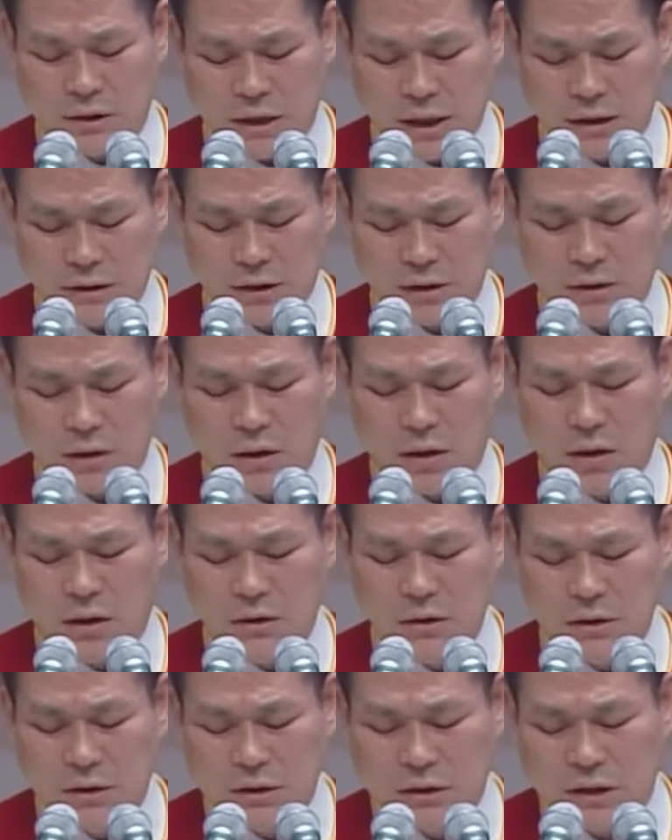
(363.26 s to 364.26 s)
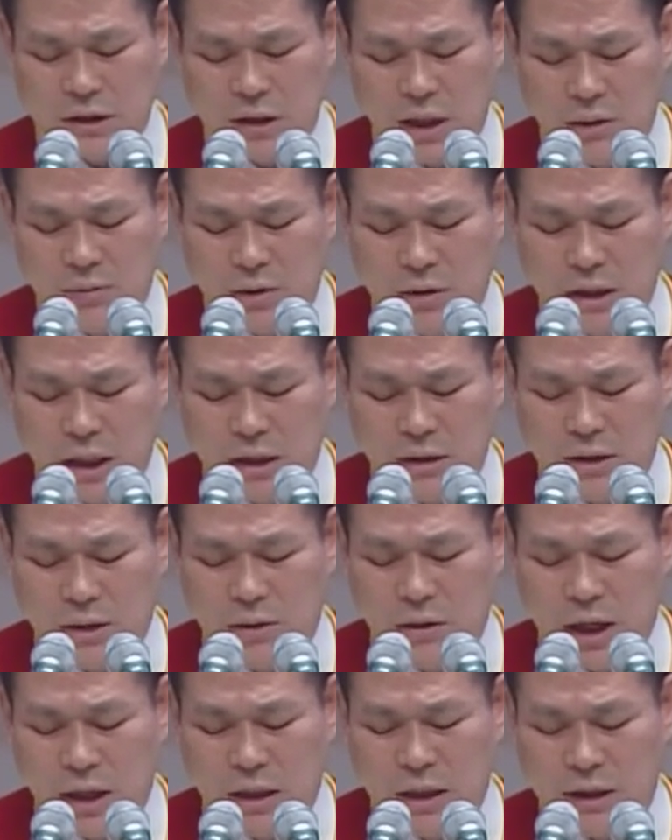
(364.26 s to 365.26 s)
God and tried to hide
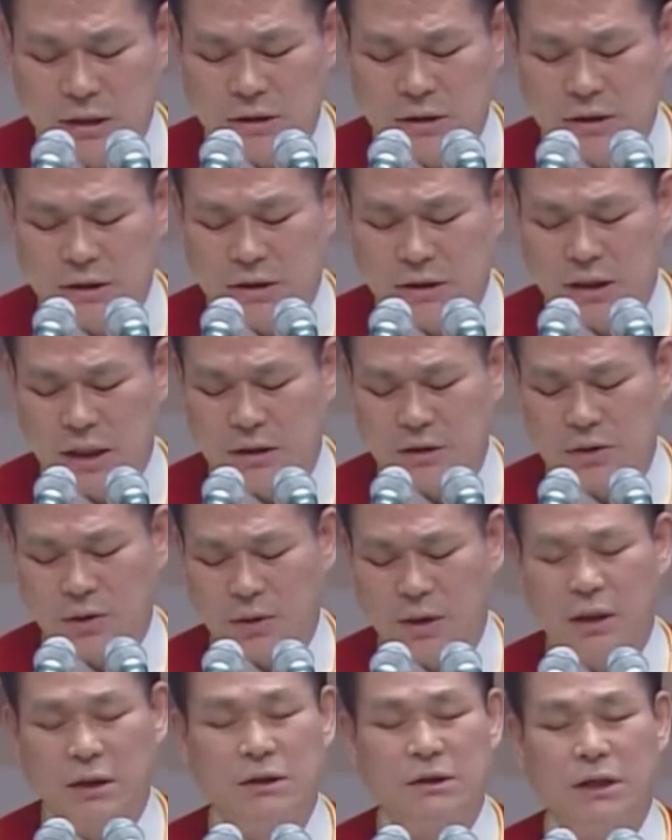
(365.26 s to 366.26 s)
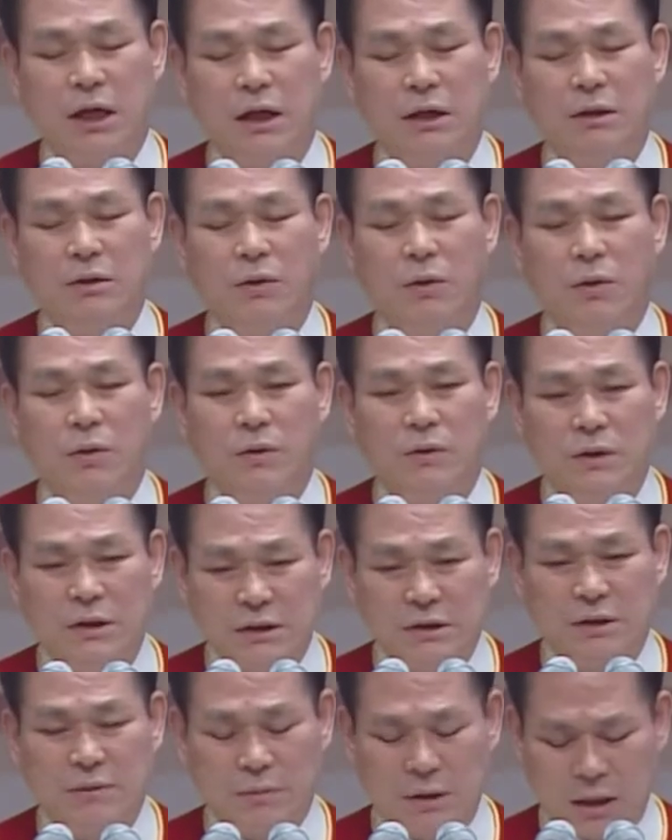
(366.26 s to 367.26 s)
from God's face. But
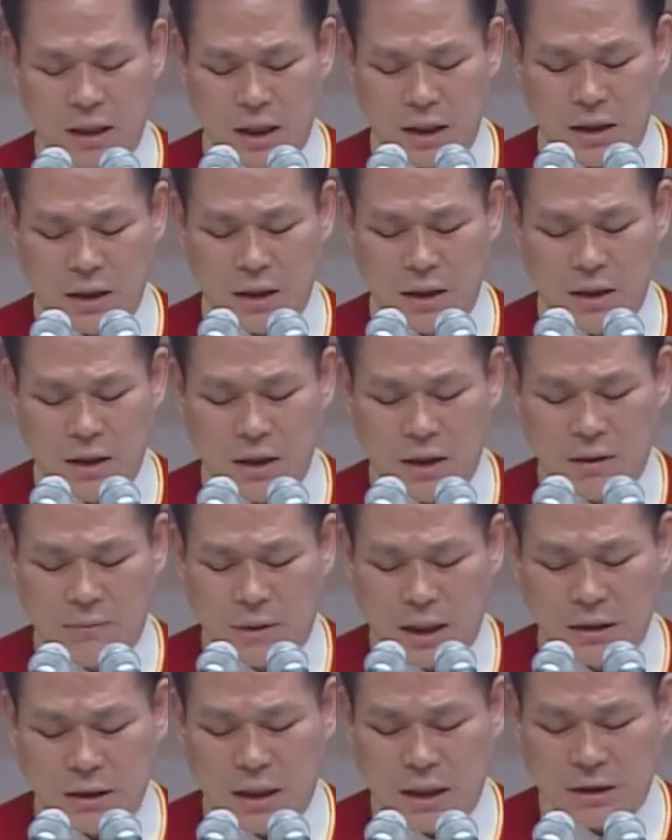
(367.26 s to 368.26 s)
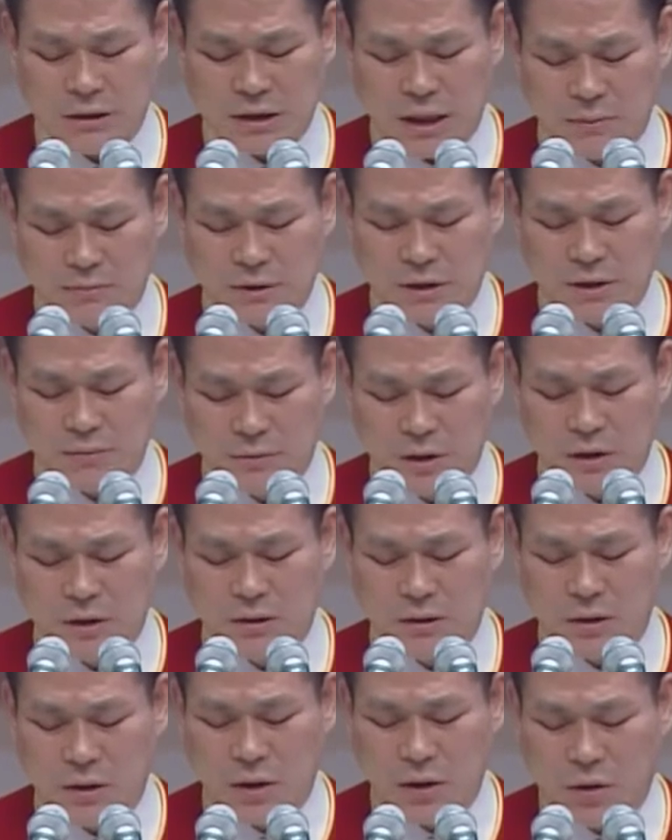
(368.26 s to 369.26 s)
since all are living in sins,
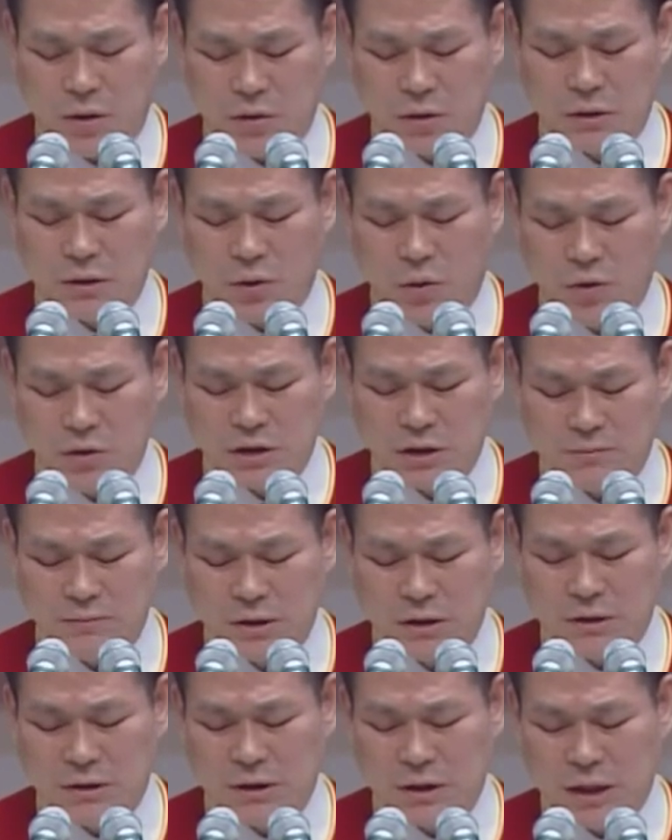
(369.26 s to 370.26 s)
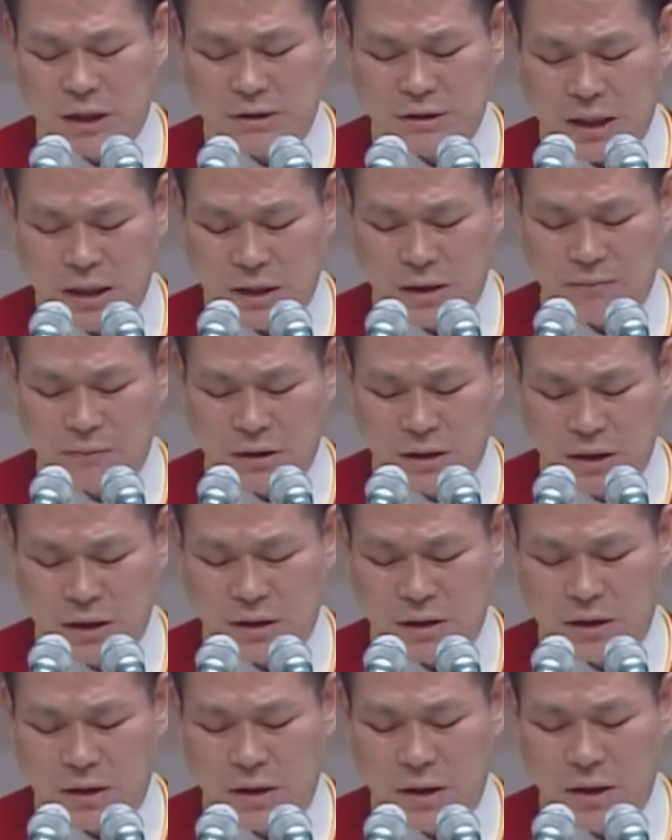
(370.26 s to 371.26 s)
as the time goes, people
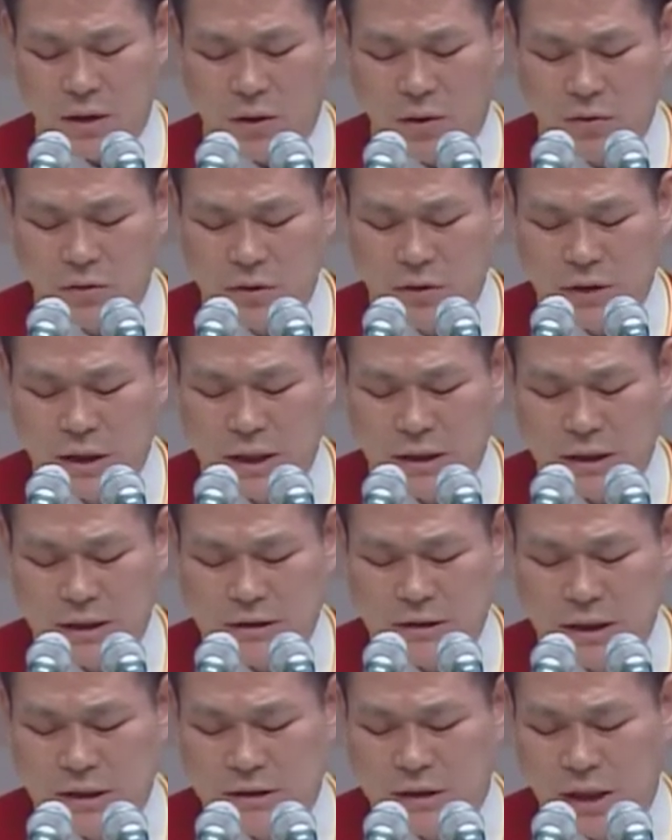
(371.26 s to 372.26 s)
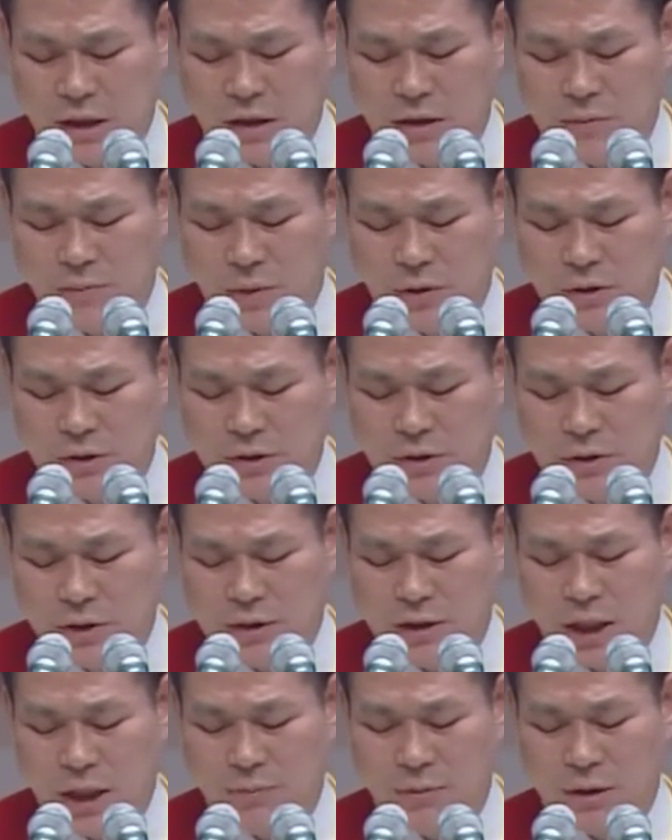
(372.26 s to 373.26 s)
are getting dumber and dumber
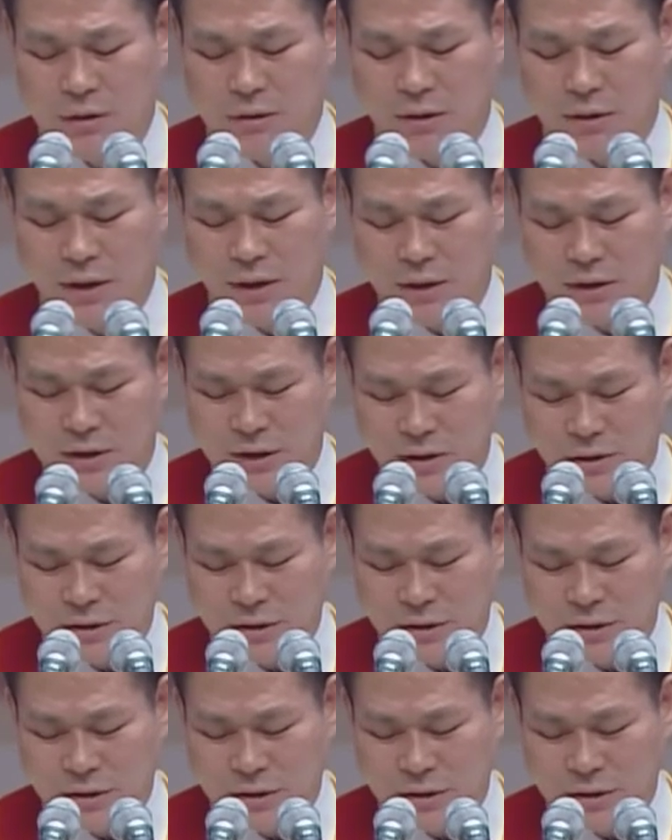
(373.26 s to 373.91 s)
about sins.